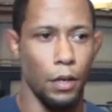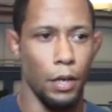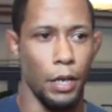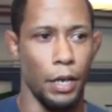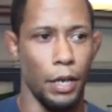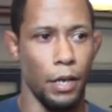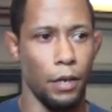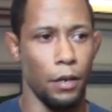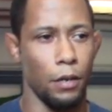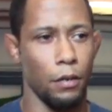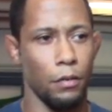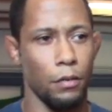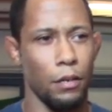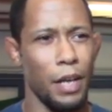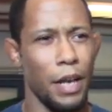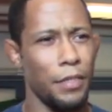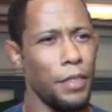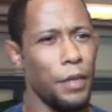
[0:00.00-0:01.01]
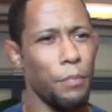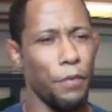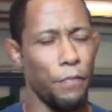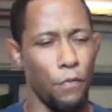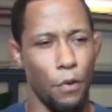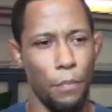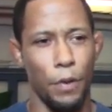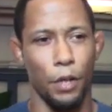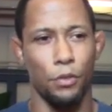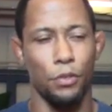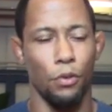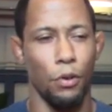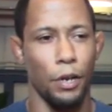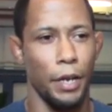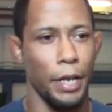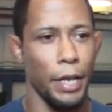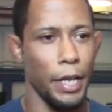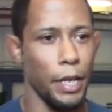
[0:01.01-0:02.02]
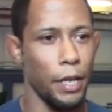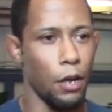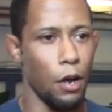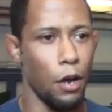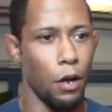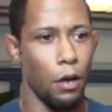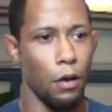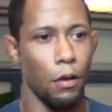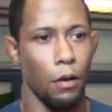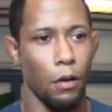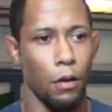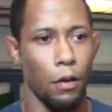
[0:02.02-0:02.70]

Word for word: and um, I think before Bellator he called,